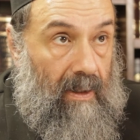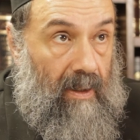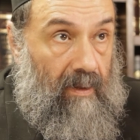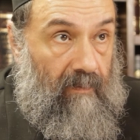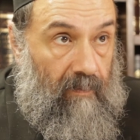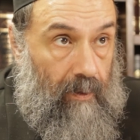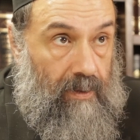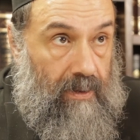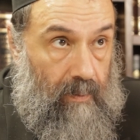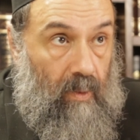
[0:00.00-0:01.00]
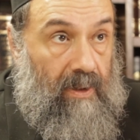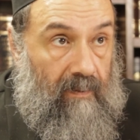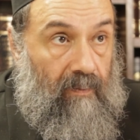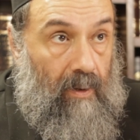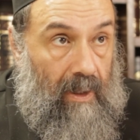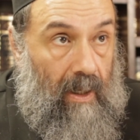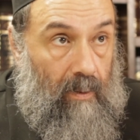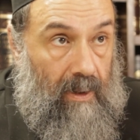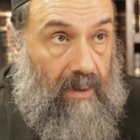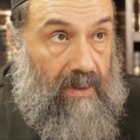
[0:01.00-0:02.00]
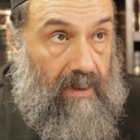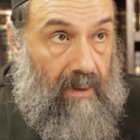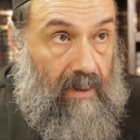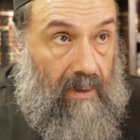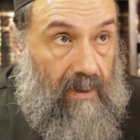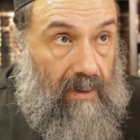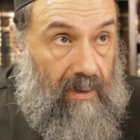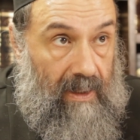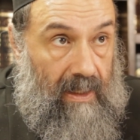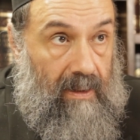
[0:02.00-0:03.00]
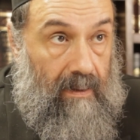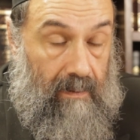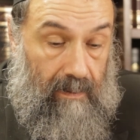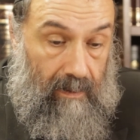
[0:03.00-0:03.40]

in the first 24 hours, they